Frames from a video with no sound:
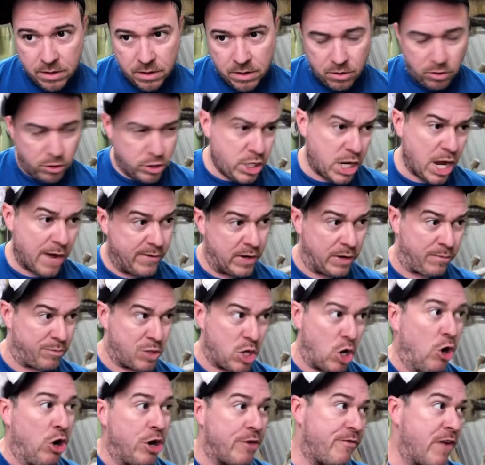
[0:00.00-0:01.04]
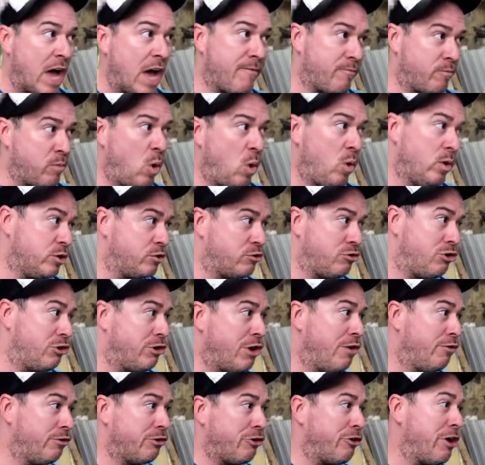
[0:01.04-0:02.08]
Or gave up 35 points to
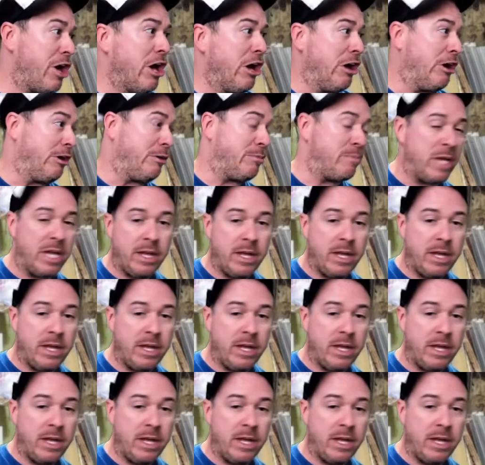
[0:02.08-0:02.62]
Notre Dame.